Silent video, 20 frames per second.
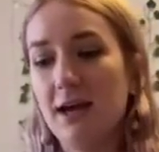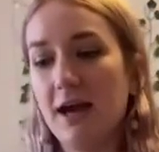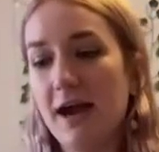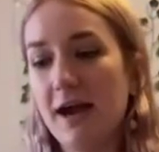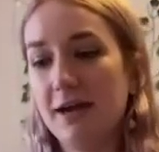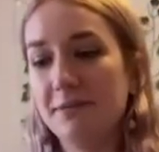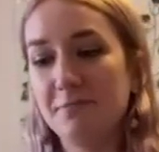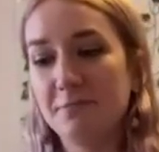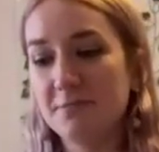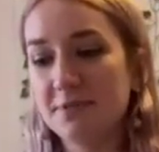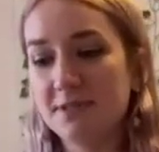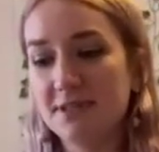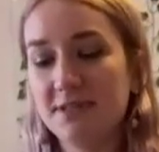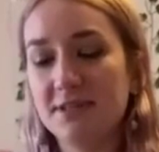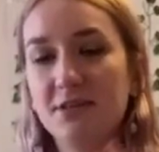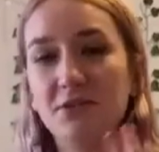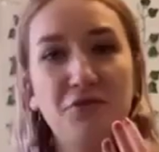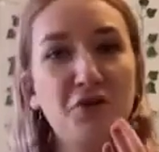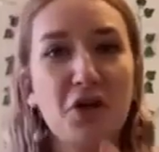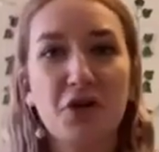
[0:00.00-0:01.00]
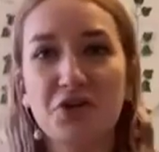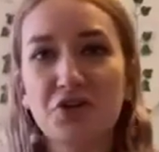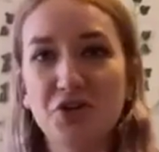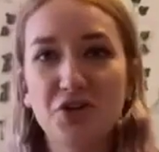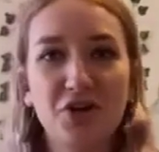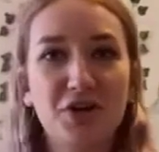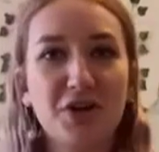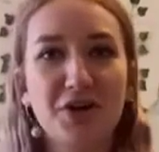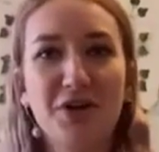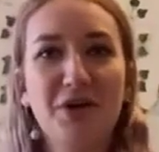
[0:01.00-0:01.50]
I'm still not
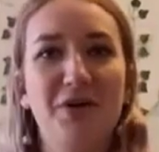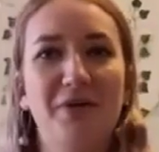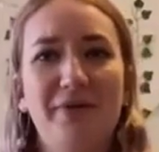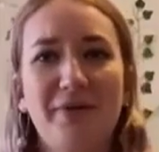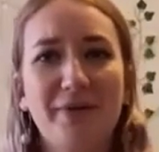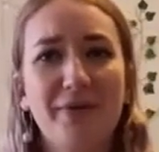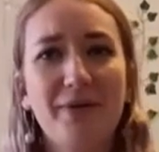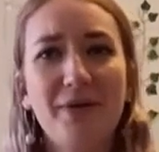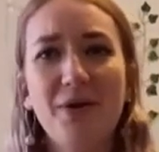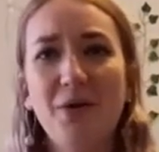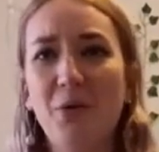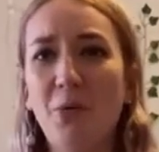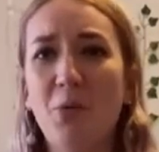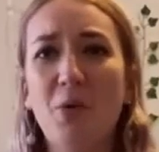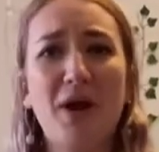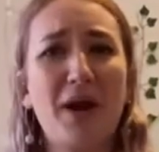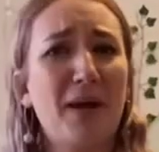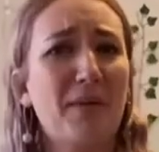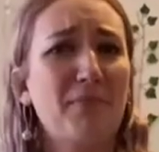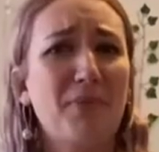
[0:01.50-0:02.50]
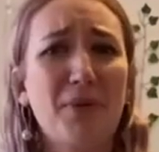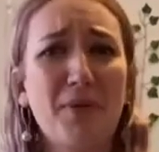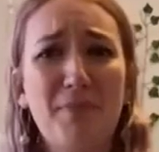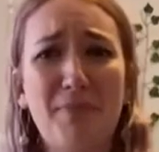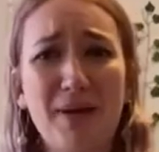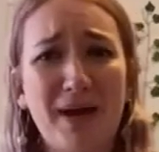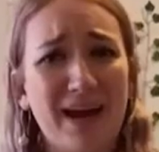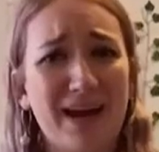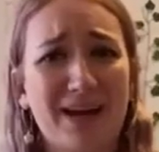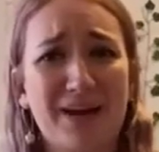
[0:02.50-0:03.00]
sure what I put
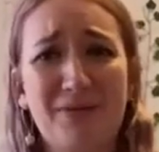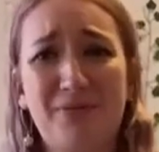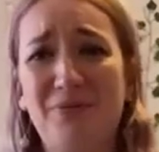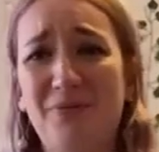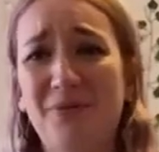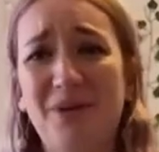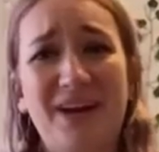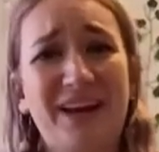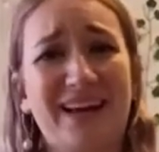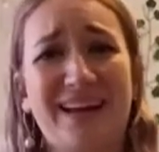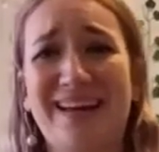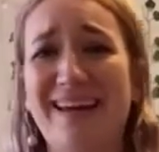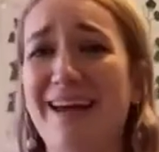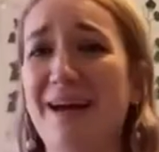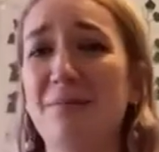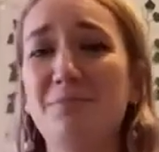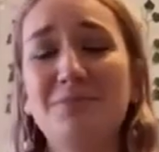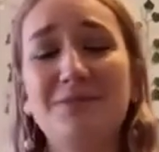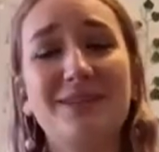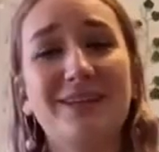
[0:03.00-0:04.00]
back and what I kept.